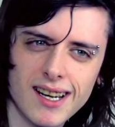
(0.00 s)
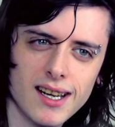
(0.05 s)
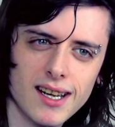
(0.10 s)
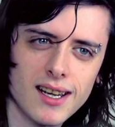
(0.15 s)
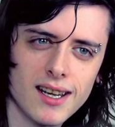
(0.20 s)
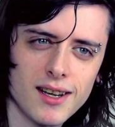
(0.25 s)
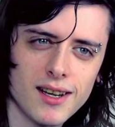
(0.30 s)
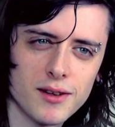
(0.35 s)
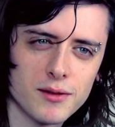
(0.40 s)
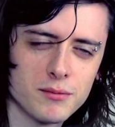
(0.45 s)

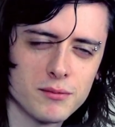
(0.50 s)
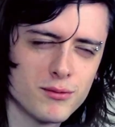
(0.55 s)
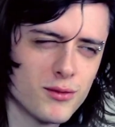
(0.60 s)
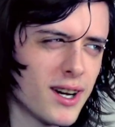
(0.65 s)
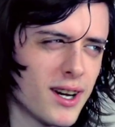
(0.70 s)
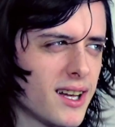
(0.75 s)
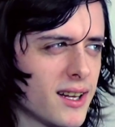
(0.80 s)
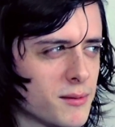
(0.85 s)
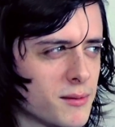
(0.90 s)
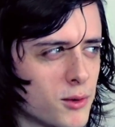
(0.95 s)

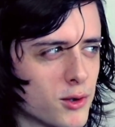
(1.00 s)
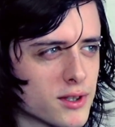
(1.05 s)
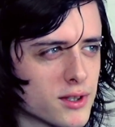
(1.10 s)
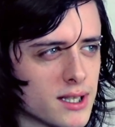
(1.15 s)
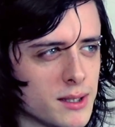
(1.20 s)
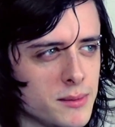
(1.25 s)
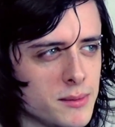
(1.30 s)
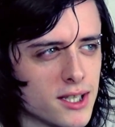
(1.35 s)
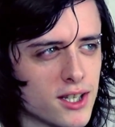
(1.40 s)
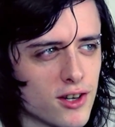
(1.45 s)
Well,
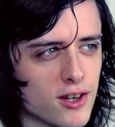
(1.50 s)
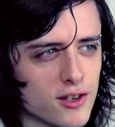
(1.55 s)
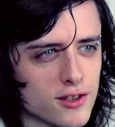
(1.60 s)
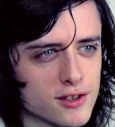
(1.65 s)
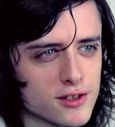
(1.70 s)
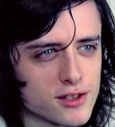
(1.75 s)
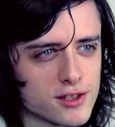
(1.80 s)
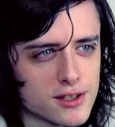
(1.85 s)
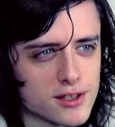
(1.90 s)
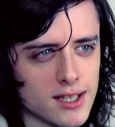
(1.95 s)
mostly
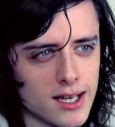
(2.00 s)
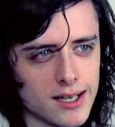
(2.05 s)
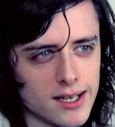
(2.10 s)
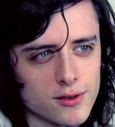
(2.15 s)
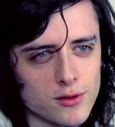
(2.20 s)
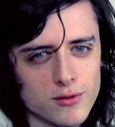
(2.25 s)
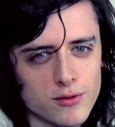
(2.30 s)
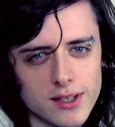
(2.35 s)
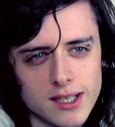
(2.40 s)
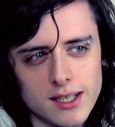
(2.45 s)
because I
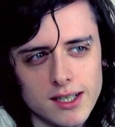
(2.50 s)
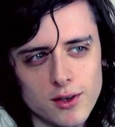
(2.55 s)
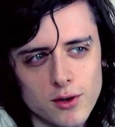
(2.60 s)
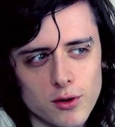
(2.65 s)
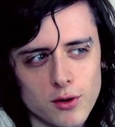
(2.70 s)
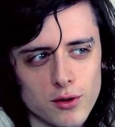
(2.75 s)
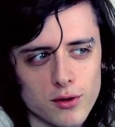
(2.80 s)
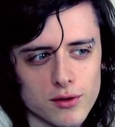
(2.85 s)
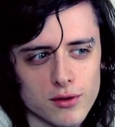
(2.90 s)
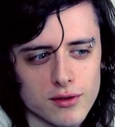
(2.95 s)
don't really
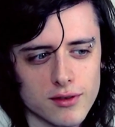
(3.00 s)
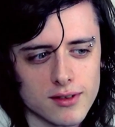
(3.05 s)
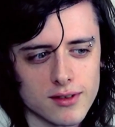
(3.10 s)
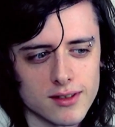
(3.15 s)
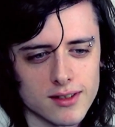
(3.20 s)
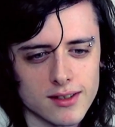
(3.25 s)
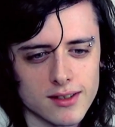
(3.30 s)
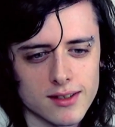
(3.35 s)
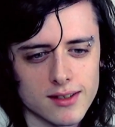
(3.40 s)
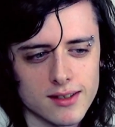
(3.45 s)
know
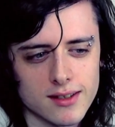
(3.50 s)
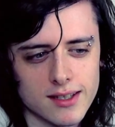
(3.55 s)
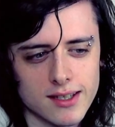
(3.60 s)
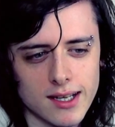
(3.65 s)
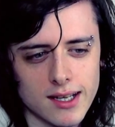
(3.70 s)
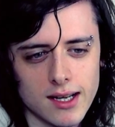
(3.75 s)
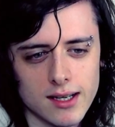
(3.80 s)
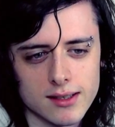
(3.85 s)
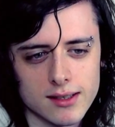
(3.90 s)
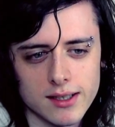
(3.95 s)

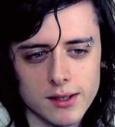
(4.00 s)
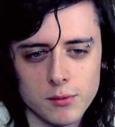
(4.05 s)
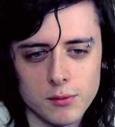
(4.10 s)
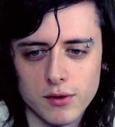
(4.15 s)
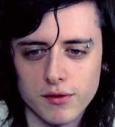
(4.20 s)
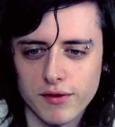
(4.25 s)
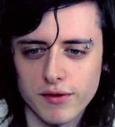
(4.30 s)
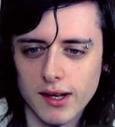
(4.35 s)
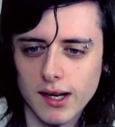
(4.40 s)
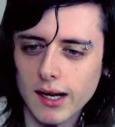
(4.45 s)
that it
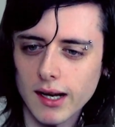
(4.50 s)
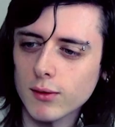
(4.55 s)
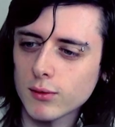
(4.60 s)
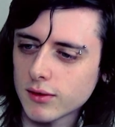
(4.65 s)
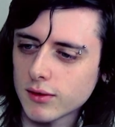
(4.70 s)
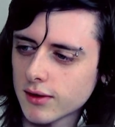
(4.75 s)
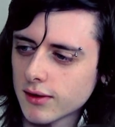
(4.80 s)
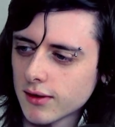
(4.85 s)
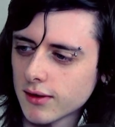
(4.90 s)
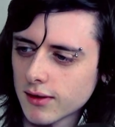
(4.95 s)
would fill
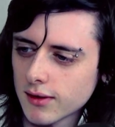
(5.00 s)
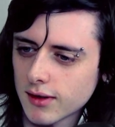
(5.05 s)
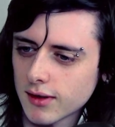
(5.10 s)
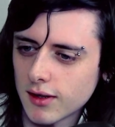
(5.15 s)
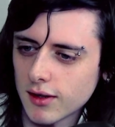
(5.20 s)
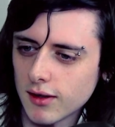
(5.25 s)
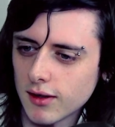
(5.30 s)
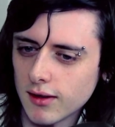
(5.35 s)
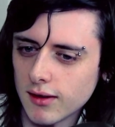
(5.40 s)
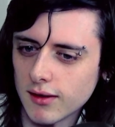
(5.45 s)
out
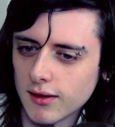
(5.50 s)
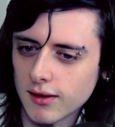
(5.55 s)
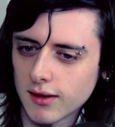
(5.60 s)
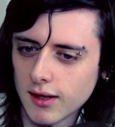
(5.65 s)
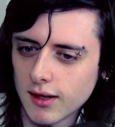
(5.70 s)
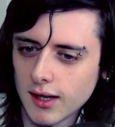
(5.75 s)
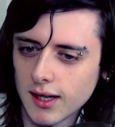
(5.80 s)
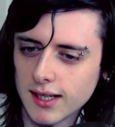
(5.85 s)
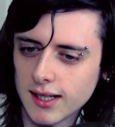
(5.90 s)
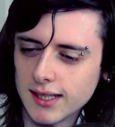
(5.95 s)
the
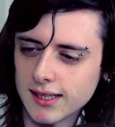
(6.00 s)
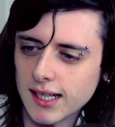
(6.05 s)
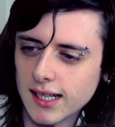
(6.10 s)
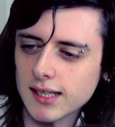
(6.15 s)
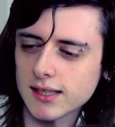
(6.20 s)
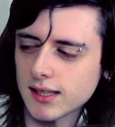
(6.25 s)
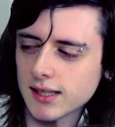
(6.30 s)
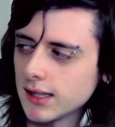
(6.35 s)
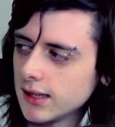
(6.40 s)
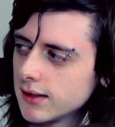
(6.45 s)

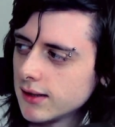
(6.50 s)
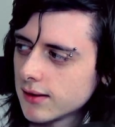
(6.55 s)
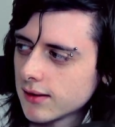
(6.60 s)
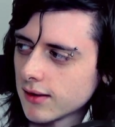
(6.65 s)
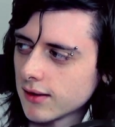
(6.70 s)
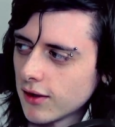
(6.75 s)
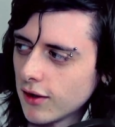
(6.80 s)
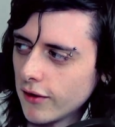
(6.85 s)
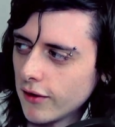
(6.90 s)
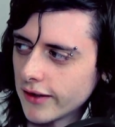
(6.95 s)
necessities
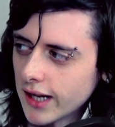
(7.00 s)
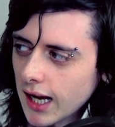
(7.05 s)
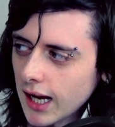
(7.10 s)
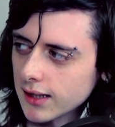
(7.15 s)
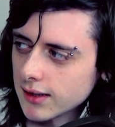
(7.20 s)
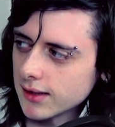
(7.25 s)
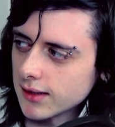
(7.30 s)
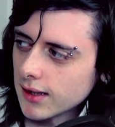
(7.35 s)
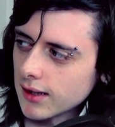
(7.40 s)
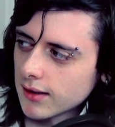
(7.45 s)
of an
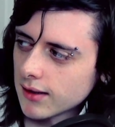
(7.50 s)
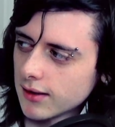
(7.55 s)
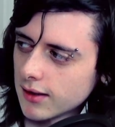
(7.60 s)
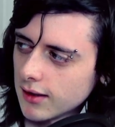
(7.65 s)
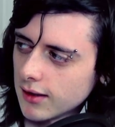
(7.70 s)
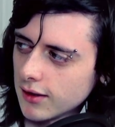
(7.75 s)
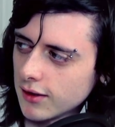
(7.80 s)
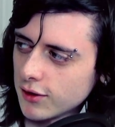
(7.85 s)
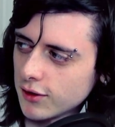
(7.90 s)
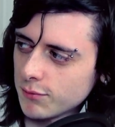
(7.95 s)
answer
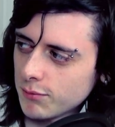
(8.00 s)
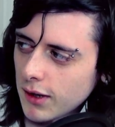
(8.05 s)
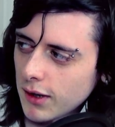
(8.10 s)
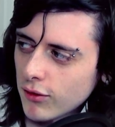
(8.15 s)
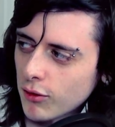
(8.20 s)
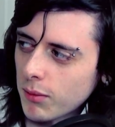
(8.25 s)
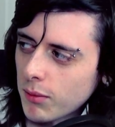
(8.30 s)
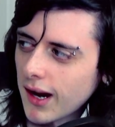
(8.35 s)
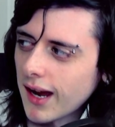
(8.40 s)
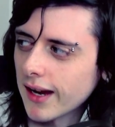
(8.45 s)
by
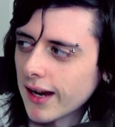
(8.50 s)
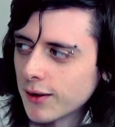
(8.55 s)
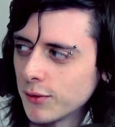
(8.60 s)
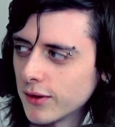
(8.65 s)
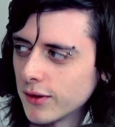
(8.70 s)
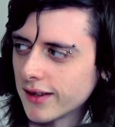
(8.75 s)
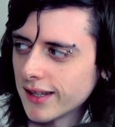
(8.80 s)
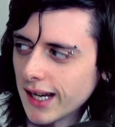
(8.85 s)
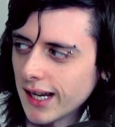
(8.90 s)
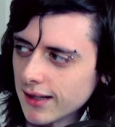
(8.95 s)
replying
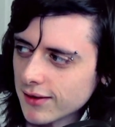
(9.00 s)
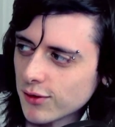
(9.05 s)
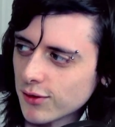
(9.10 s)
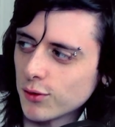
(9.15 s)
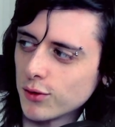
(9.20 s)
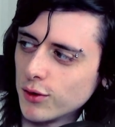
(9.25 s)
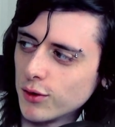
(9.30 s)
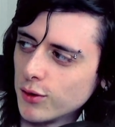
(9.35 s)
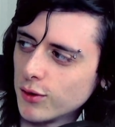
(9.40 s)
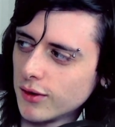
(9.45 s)
with yes
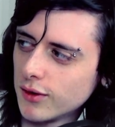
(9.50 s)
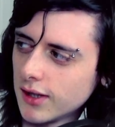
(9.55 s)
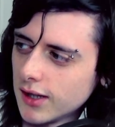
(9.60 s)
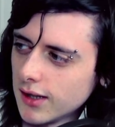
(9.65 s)
or no.